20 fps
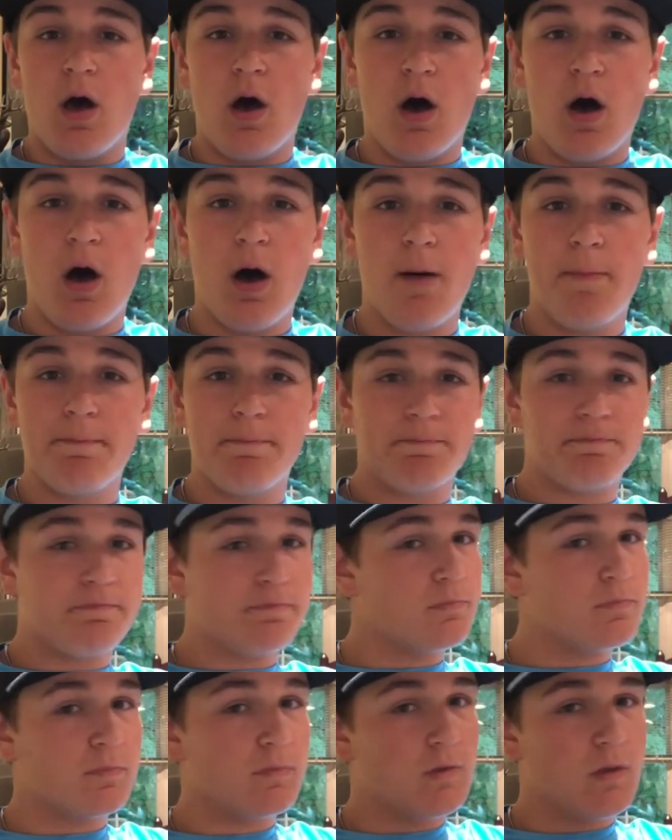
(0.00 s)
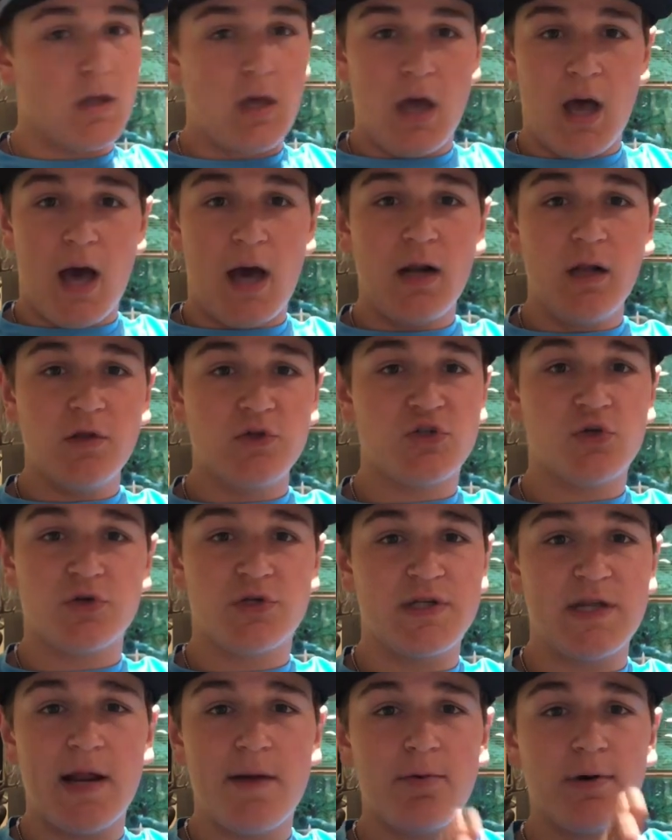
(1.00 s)
Um I don't know. So
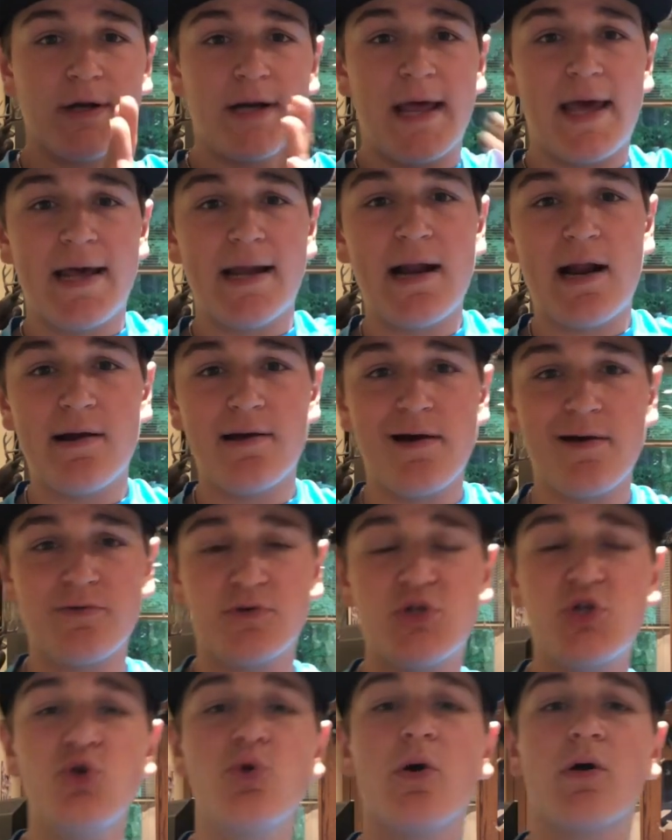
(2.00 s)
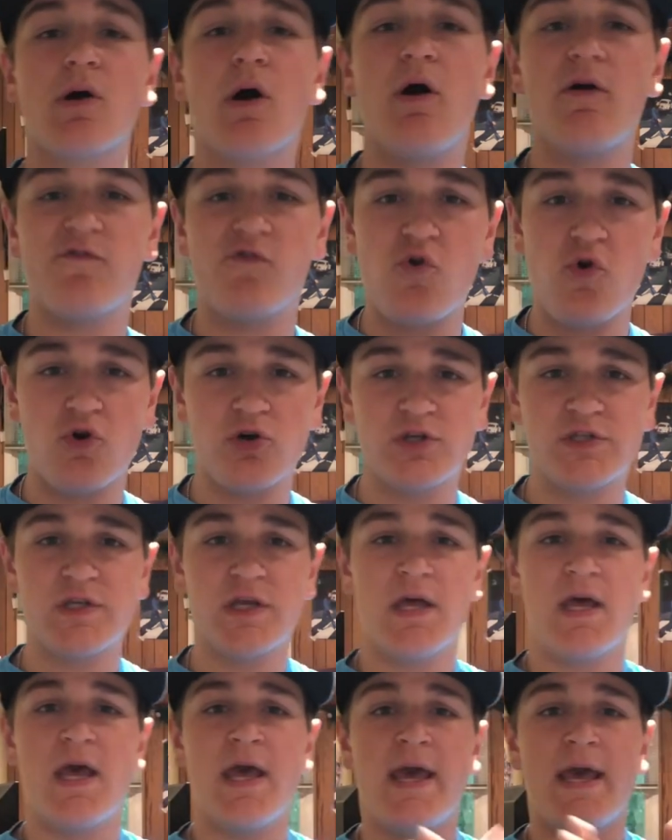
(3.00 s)
today we're going to head on out to a golf
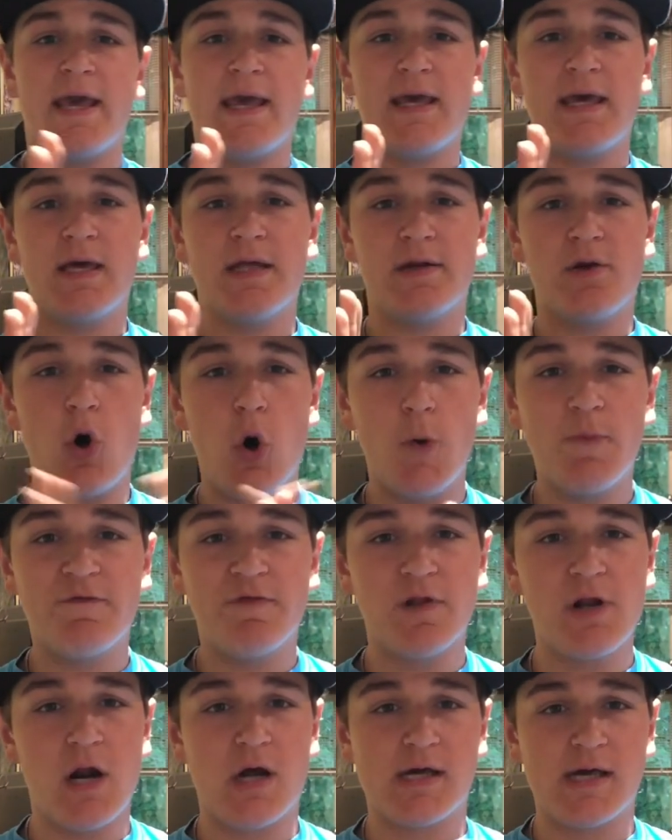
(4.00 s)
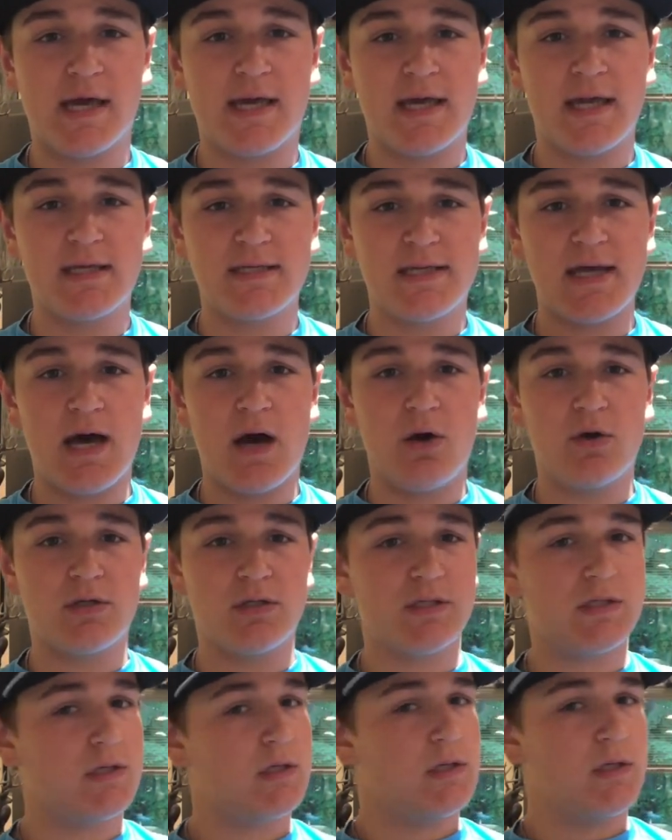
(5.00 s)
course and hopefully not get kicked
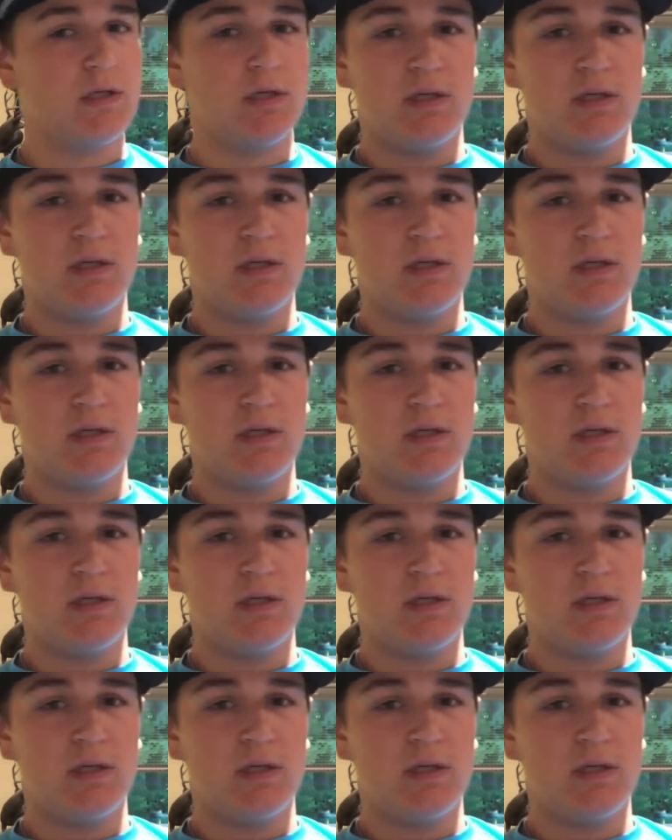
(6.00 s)
out.